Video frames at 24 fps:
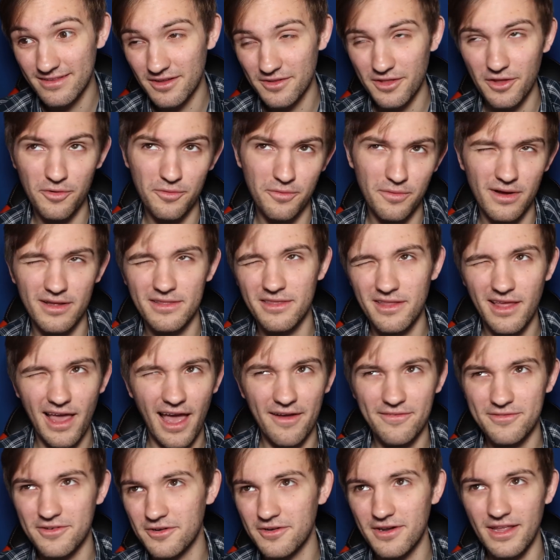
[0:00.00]
although
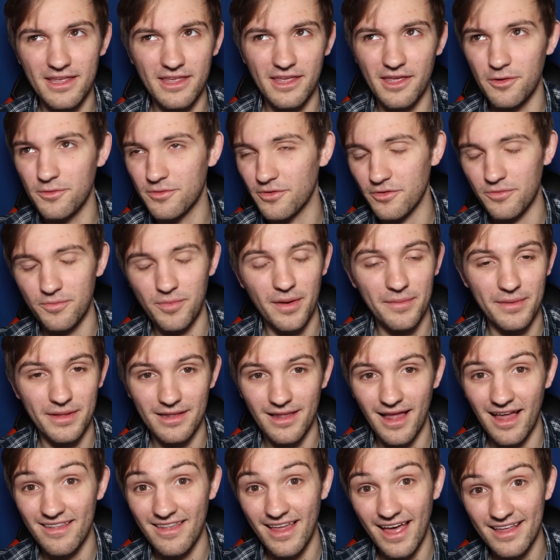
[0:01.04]
after DQs there's probably a
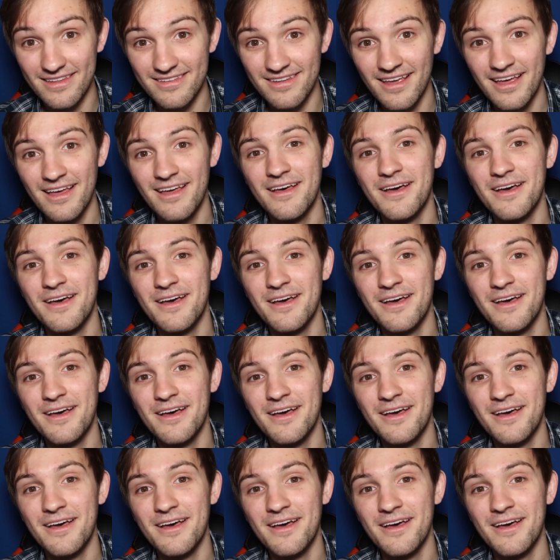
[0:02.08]
lot less.